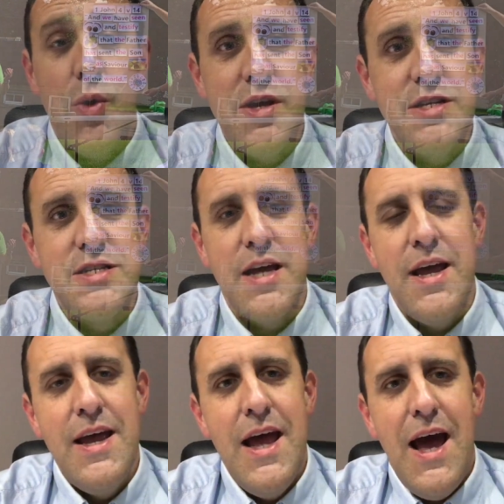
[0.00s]
quiz,
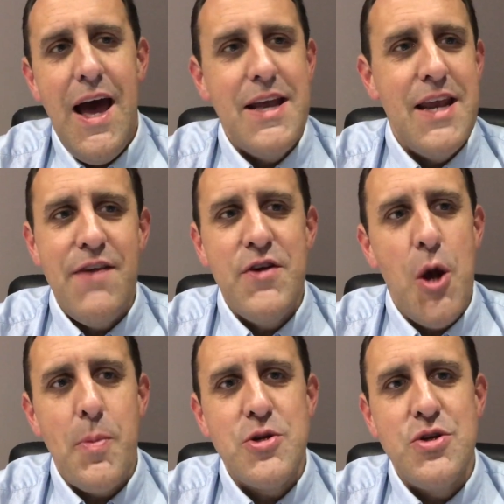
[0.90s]
and every
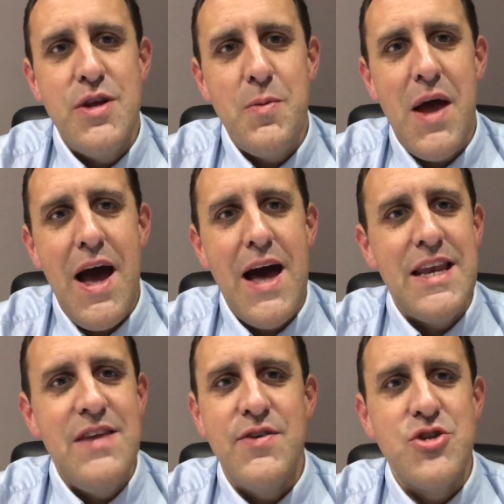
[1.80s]
opportunity we
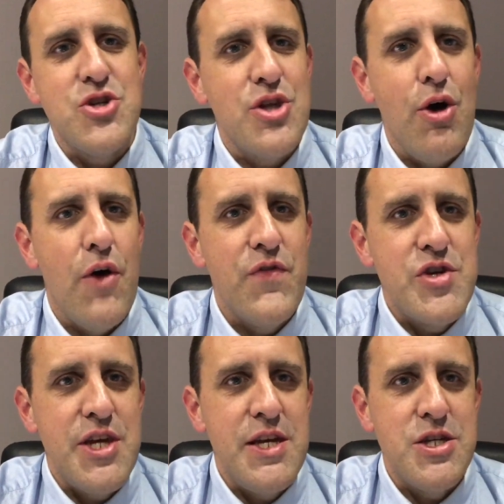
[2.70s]
had, even just the
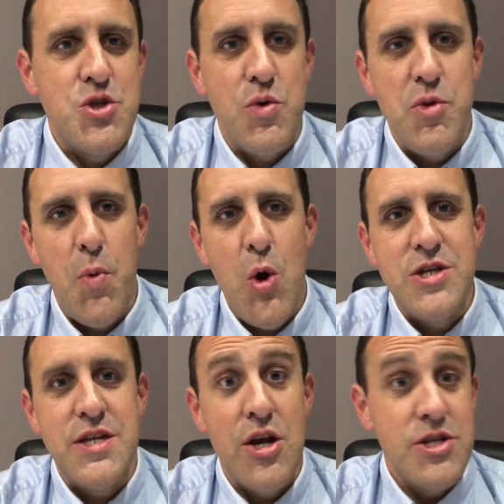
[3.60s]
conversations with the
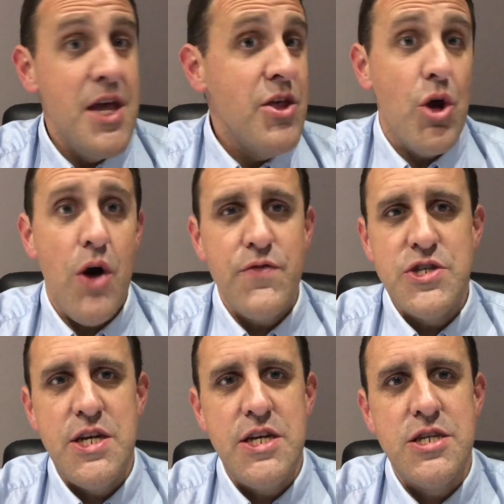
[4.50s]
boys and girls, the
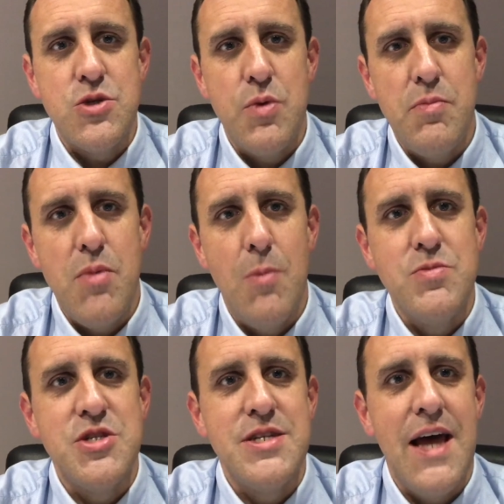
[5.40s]
conversations with
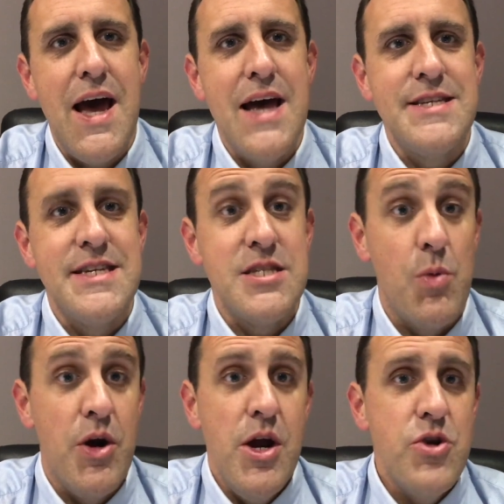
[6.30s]
mums and dads as they
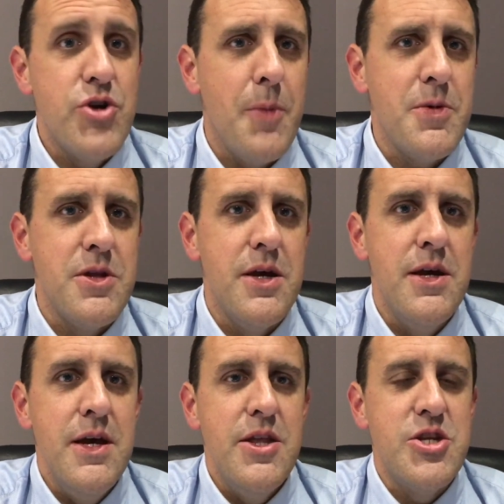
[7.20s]
were dropping
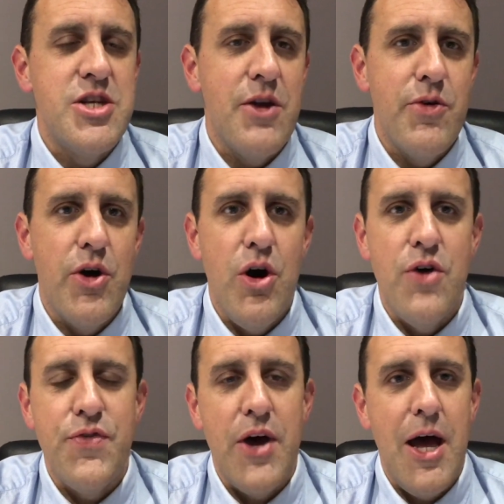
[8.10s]
the children
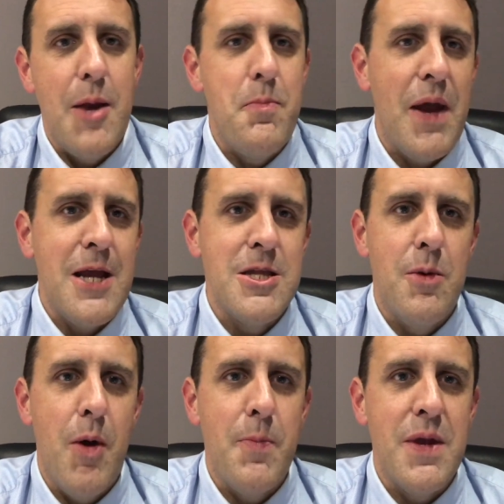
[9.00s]
off and picking
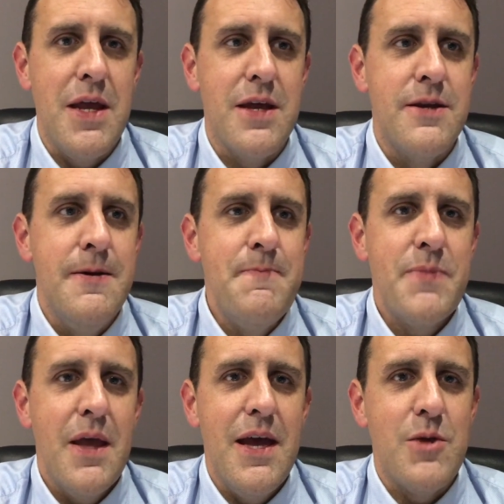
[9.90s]
them up again.
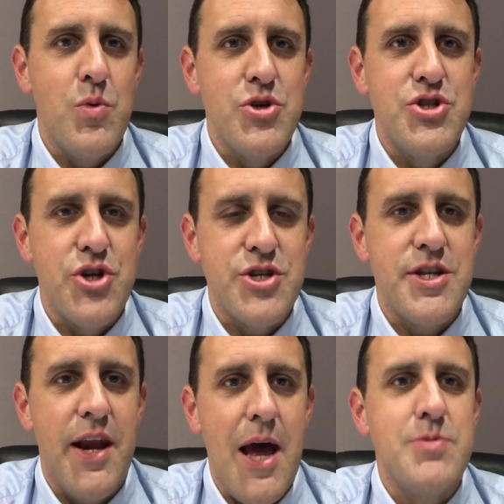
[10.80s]
It was just
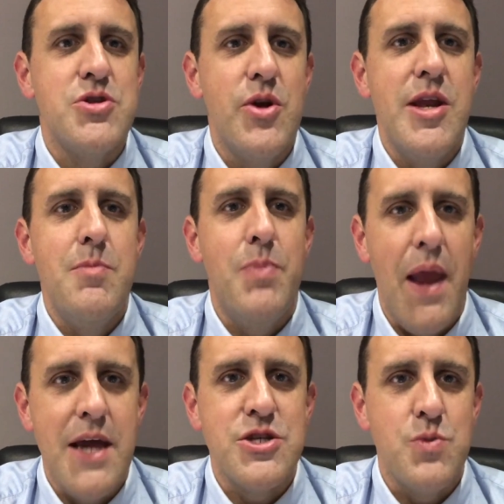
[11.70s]
an absolutely
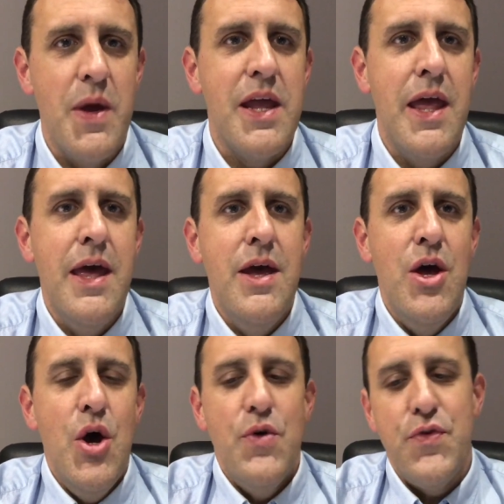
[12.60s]
blessed week
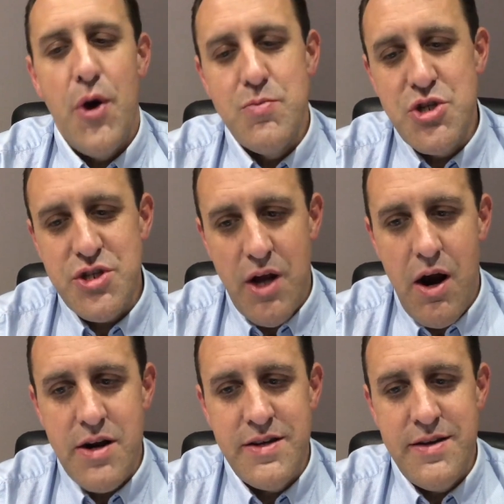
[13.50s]
from
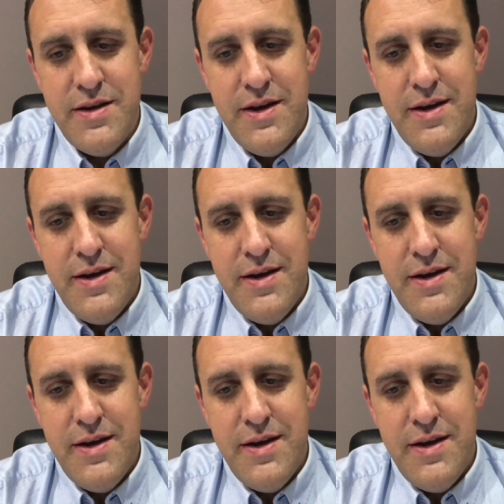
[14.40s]
start